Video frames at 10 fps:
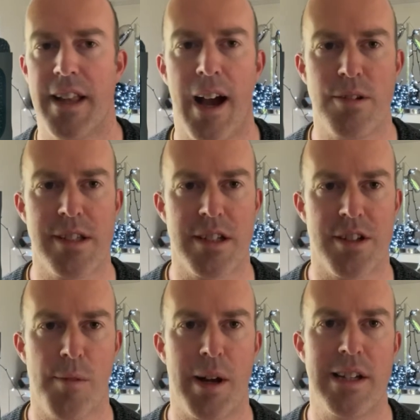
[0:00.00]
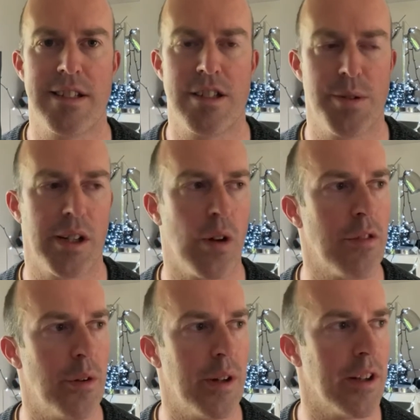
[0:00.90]
the house at the time when I listened to it, and I
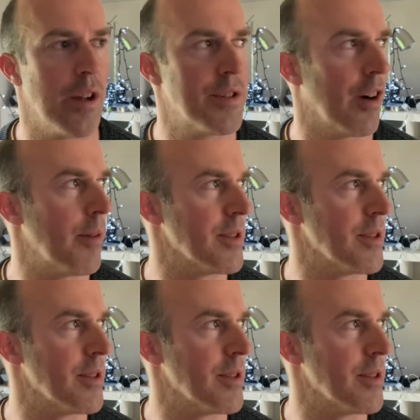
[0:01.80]
got through it in no time.